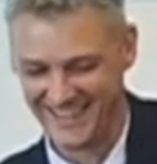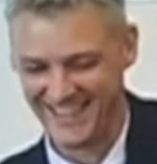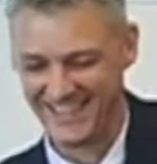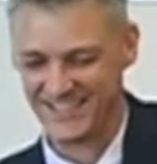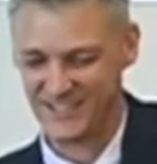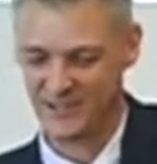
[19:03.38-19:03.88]

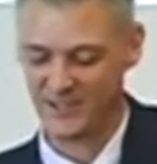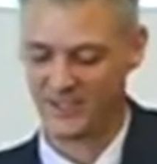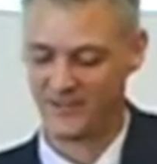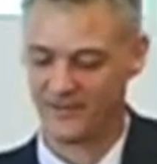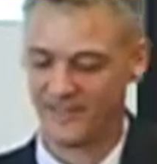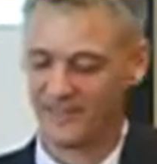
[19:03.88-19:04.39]
In terms
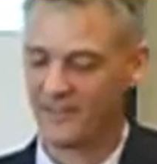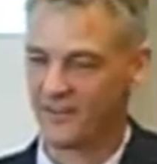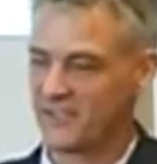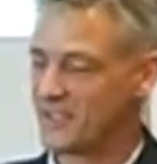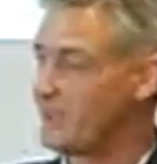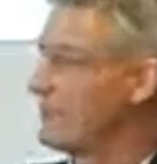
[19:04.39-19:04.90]
of,
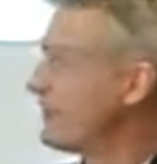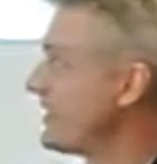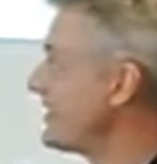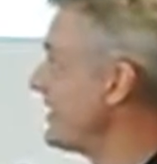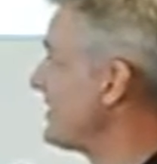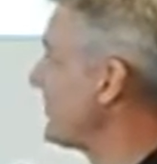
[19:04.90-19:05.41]
this
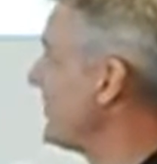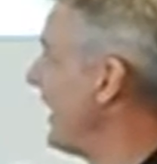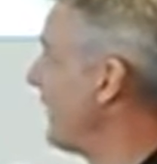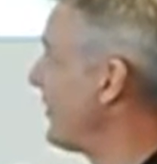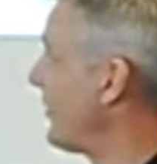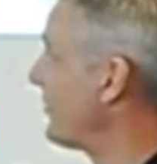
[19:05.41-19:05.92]
is
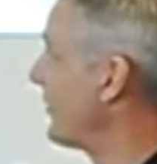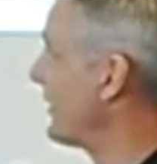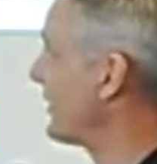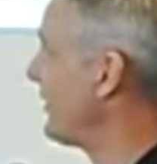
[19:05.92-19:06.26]
what a product